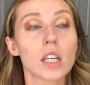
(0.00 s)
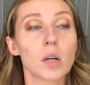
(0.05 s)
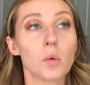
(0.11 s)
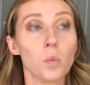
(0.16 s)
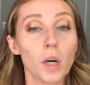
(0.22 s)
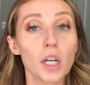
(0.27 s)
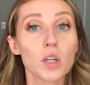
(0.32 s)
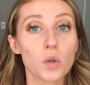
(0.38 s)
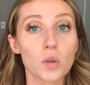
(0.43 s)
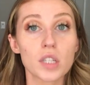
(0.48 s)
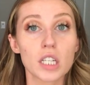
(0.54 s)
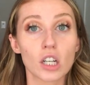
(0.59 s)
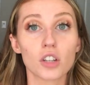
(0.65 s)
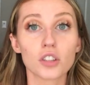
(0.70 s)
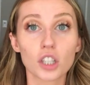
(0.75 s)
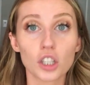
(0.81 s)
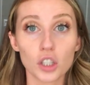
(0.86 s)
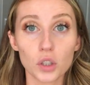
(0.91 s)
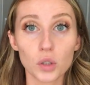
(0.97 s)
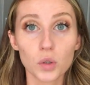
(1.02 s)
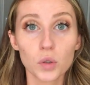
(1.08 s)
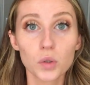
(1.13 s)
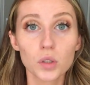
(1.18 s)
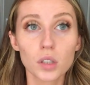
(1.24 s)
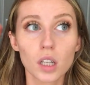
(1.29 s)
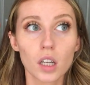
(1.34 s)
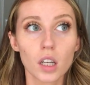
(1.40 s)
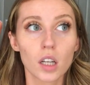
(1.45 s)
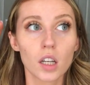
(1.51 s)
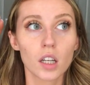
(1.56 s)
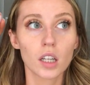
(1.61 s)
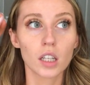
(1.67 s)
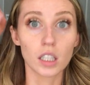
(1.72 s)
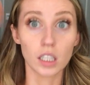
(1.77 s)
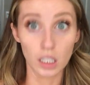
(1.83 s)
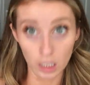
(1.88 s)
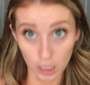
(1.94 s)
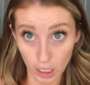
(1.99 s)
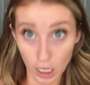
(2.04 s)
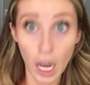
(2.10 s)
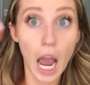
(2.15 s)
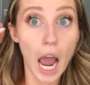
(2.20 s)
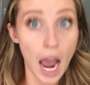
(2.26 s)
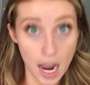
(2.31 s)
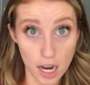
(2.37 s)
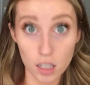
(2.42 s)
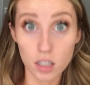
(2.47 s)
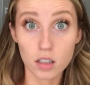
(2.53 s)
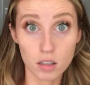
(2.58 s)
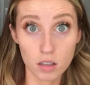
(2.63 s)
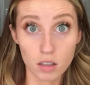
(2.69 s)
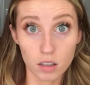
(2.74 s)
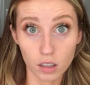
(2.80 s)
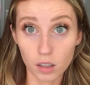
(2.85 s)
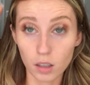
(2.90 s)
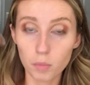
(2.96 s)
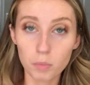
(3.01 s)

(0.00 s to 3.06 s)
like what you see on the news yes.